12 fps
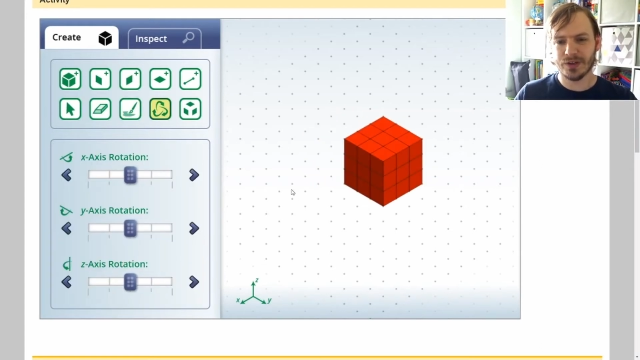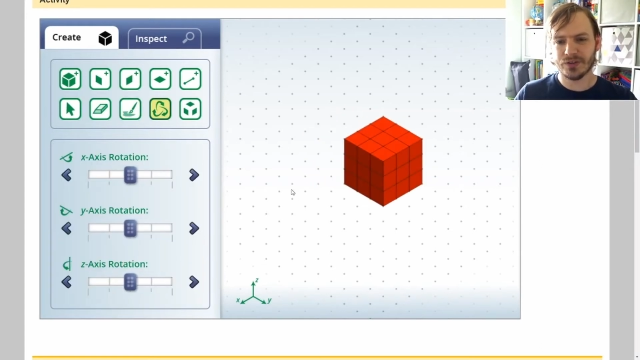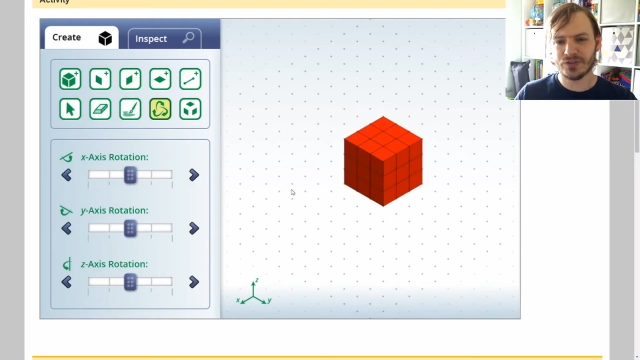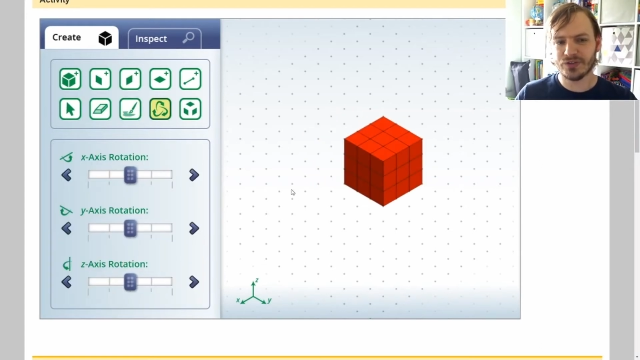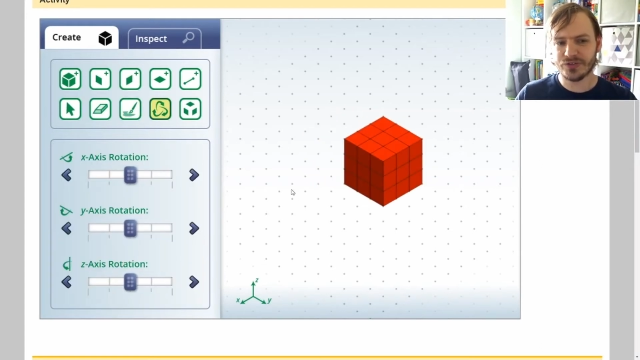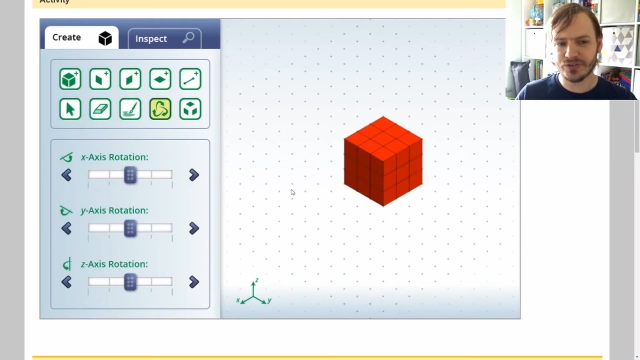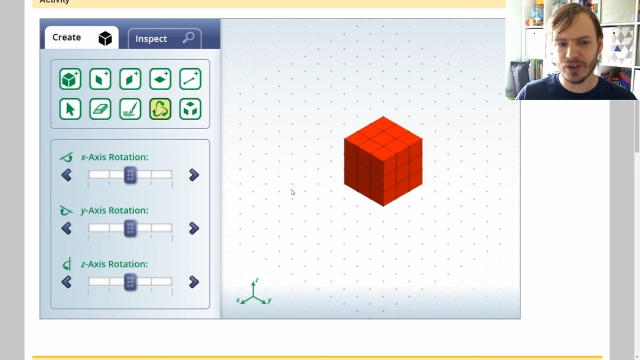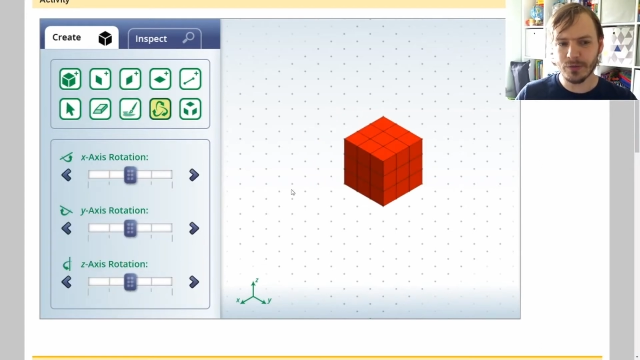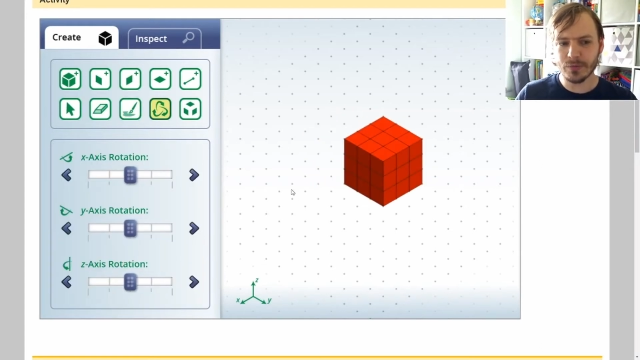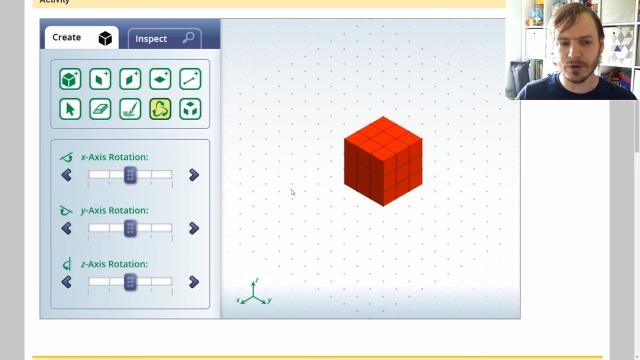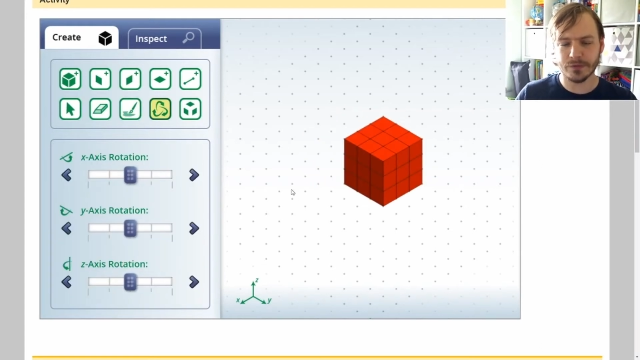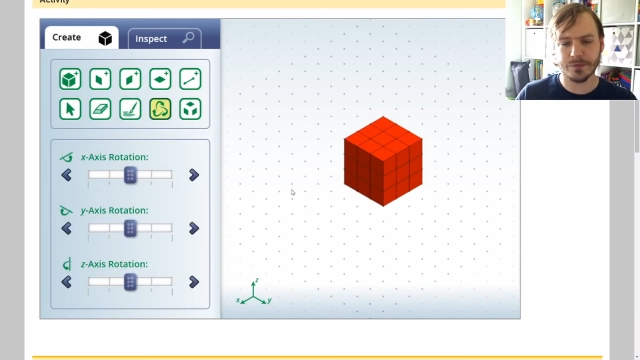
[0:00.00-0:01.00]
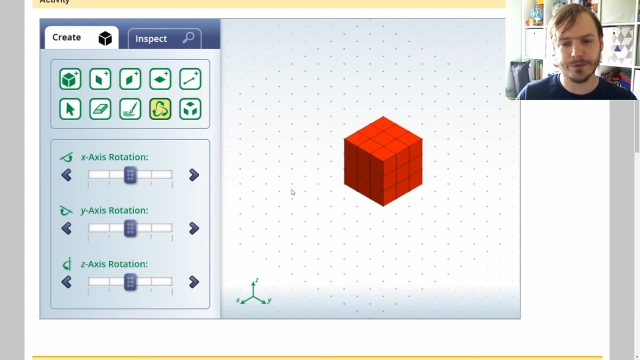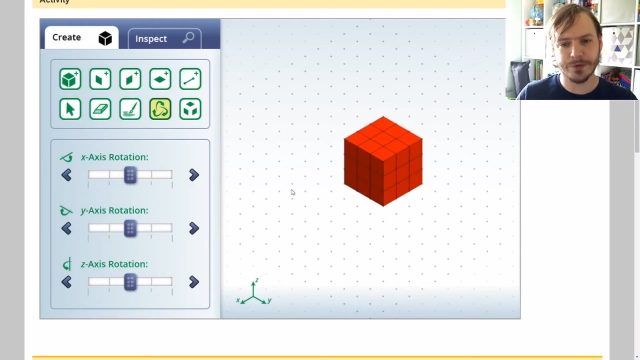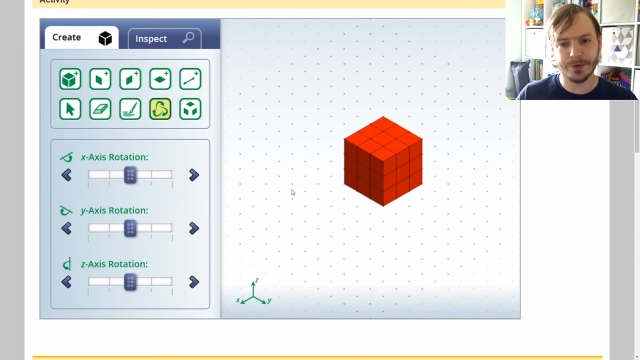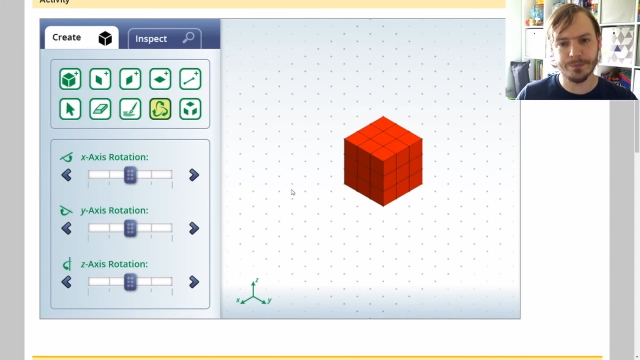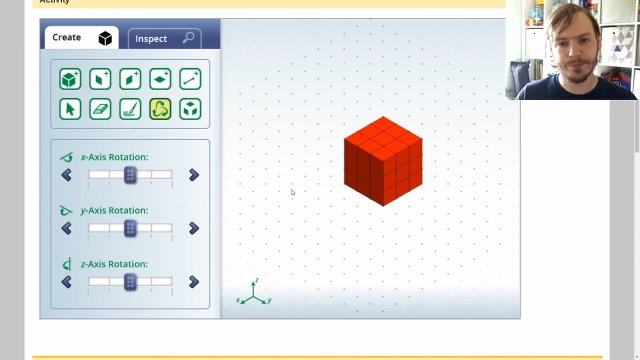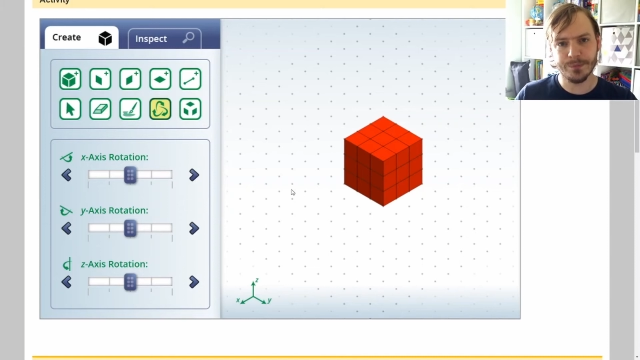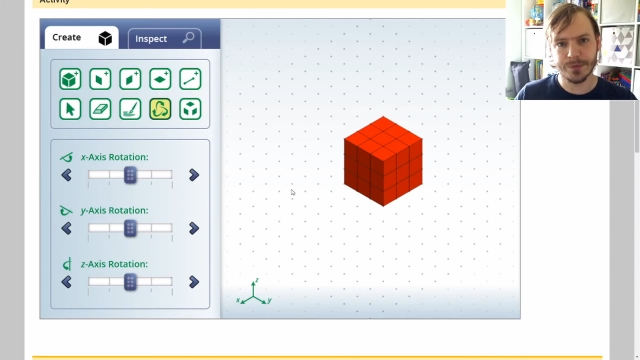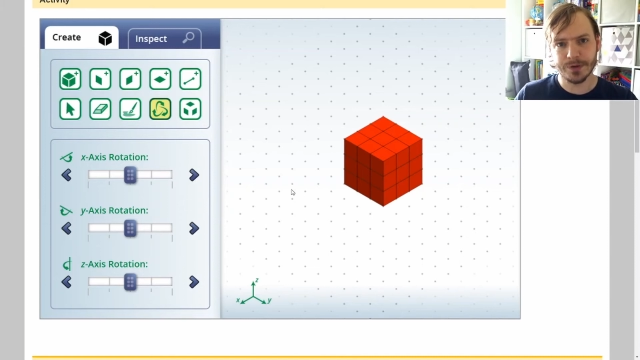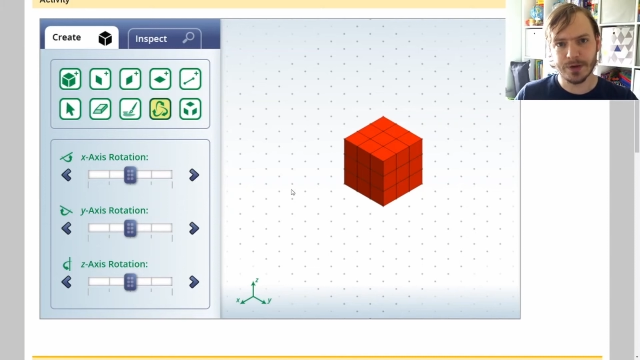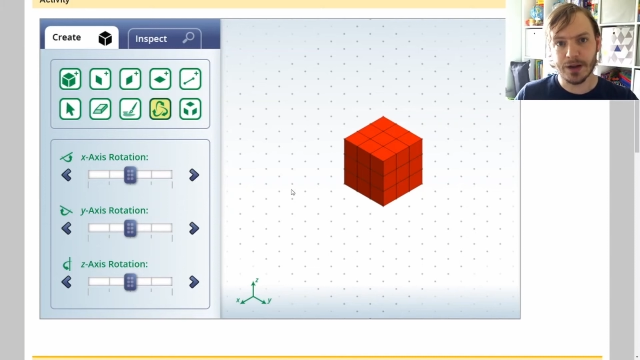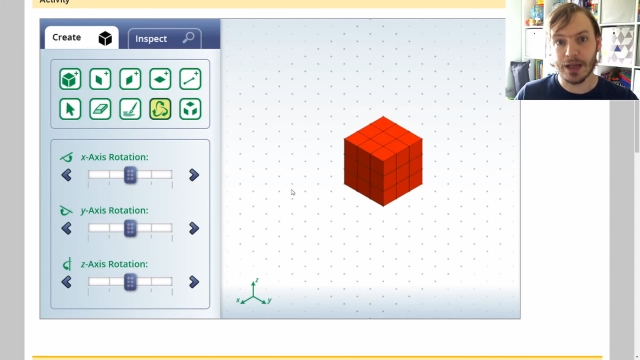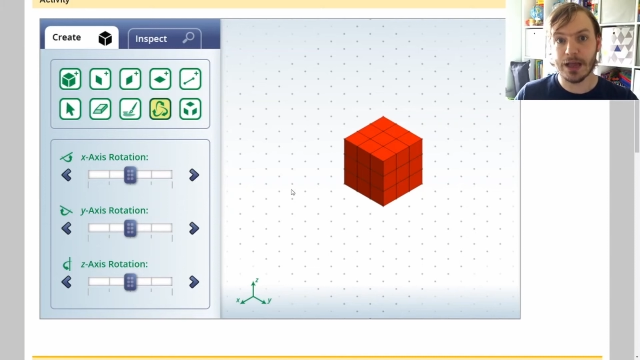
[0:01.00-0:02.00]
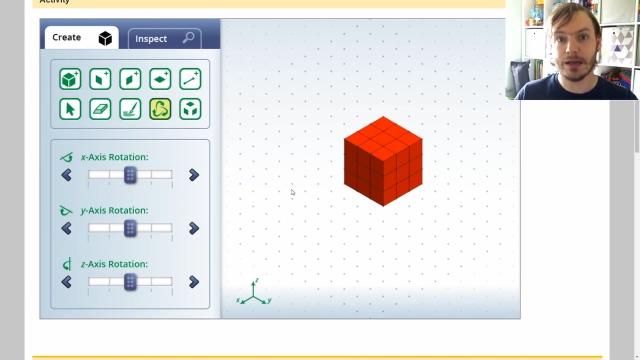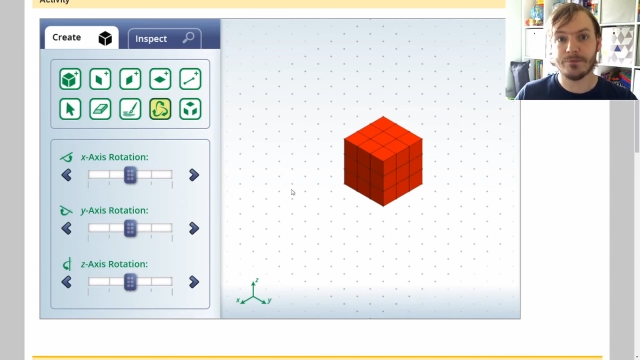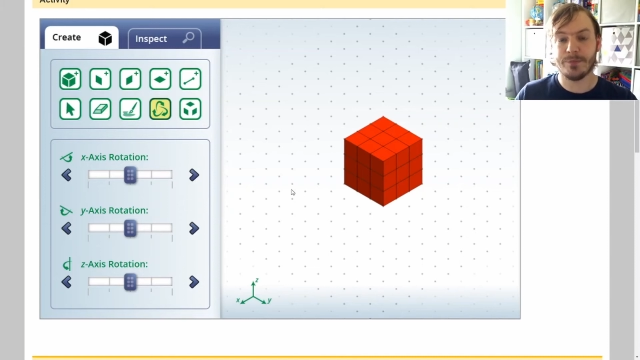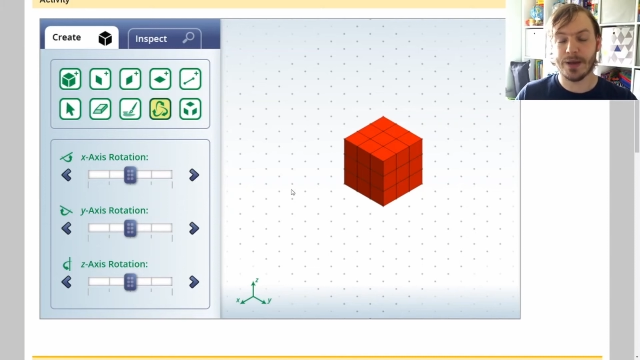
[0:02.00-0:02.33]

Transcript: some of them have